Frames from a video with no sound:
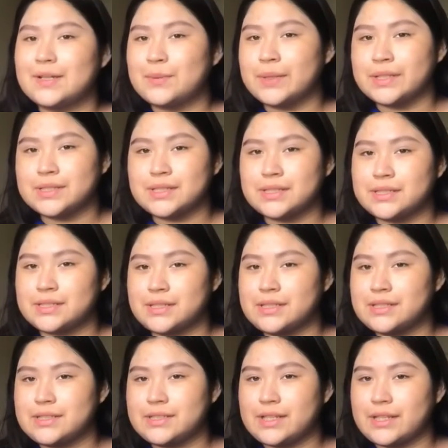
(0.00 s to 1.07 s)
I went to the
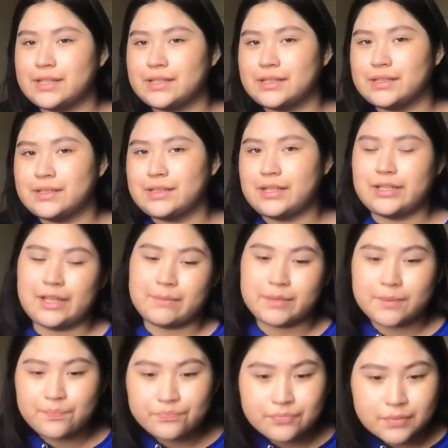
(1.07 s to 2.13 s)
sink to like, yeah, you get
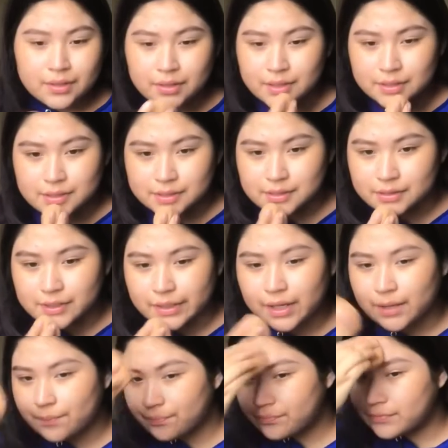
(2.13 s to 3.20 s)
me? So yeah,
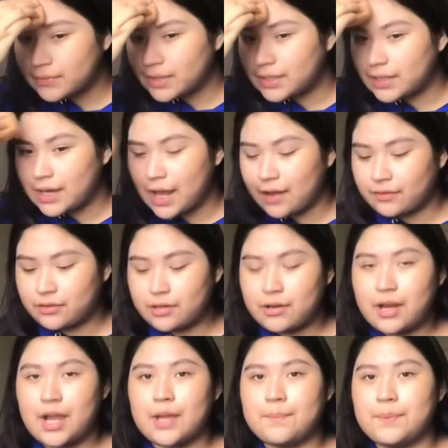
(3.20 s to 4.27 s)
and then
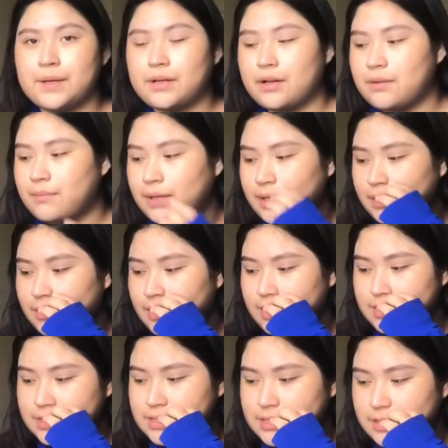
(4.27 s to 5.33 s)
after I put on my green
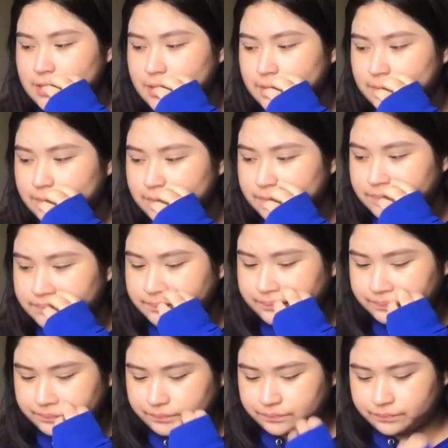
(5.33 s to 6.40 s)
concealer,
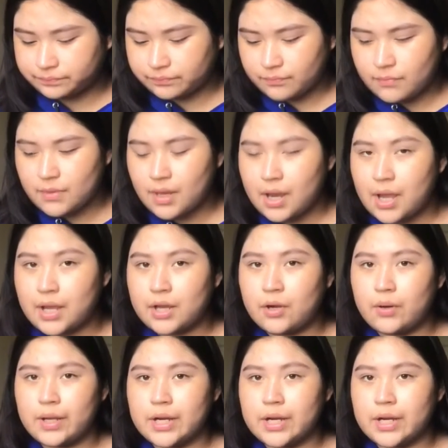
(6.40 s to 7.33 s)
I go